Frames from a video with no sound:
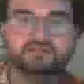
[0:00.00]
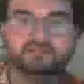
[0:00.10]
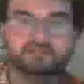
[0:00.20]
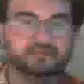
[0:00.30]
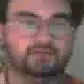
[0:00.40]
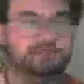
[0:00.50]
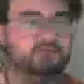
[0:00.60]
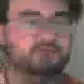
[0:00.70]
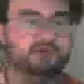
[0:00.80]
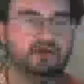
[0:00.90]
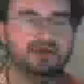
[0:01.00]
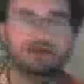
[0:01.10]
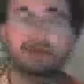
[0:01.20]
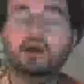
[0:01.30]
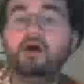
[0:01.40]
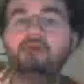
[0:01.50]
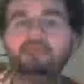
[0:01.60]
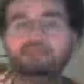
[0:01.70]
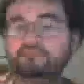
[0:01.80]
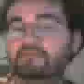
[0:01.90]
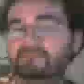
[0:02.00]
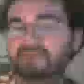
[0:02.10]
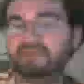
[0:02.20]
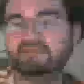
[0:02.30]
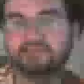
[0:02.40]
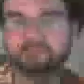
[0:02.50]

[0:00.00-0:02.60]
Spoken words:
a colony for his kingdom.